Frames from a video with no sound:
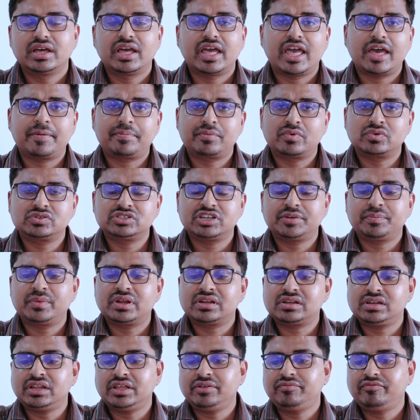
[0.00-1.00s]

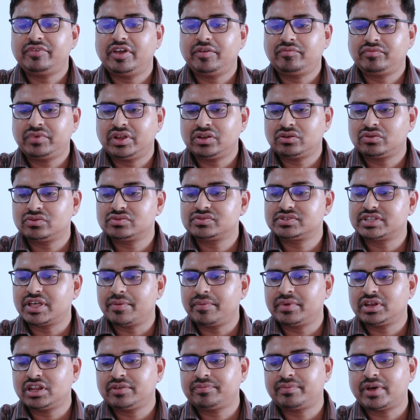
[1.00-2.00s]
Approximately 50 to
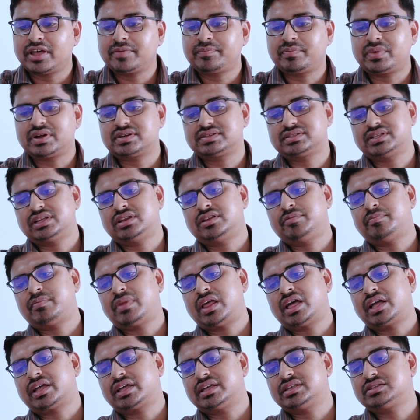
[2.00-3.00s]
75%
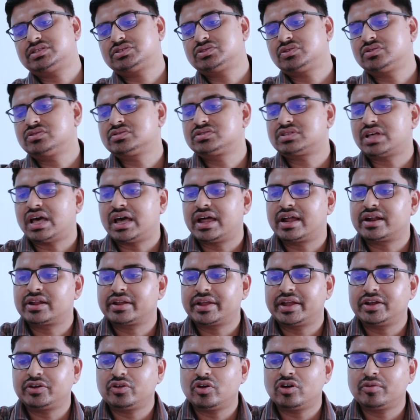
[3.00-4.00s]
black stones are
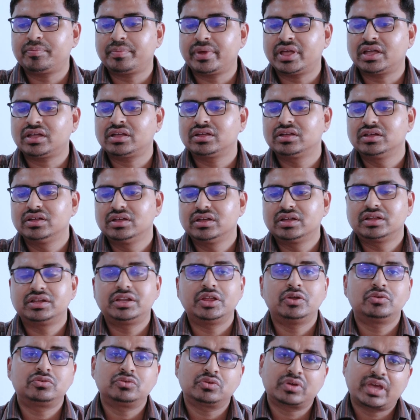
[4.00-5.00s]
radio-opaque
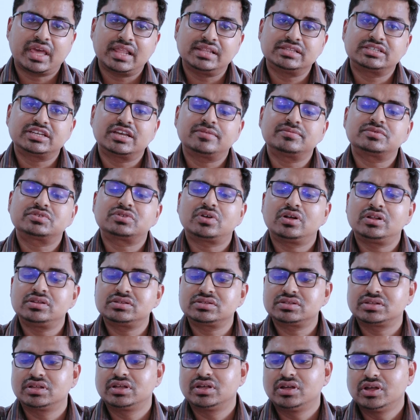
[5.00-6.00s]
due to calcium
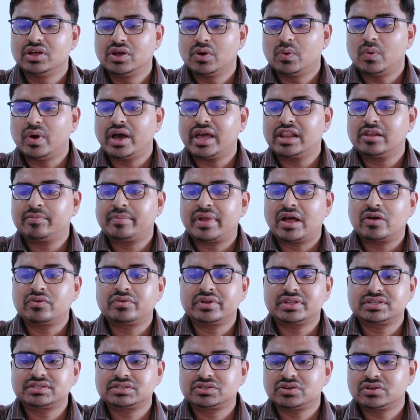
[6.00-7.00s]
salts, while
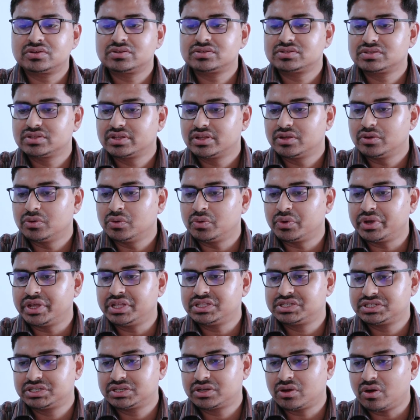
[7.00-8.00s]
brown stones
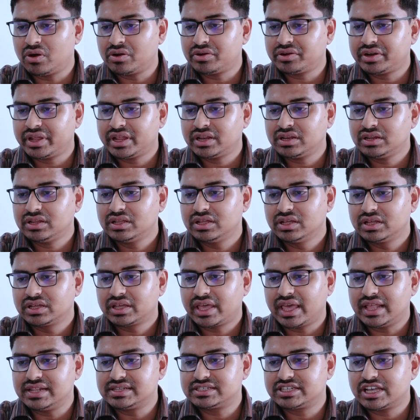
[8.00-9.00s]
which contain
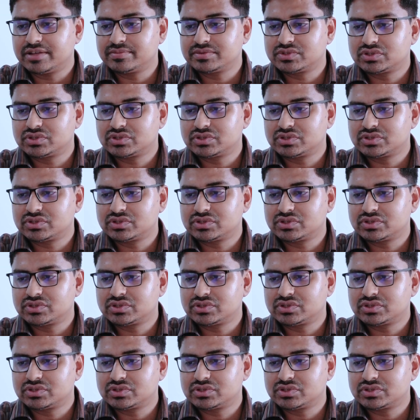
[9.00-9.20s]
calcium